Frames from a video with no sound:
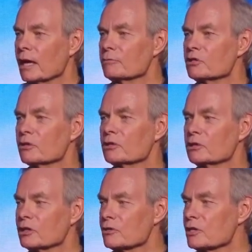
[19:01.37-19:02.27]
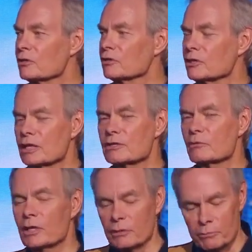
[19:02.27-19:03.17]
I'm sure that there's other things that
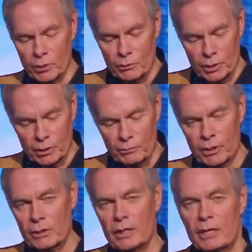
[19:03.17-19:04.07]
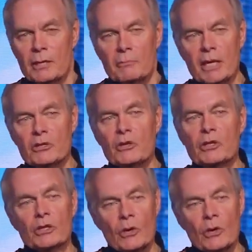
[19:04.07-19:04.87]
we could put with it, but man, you could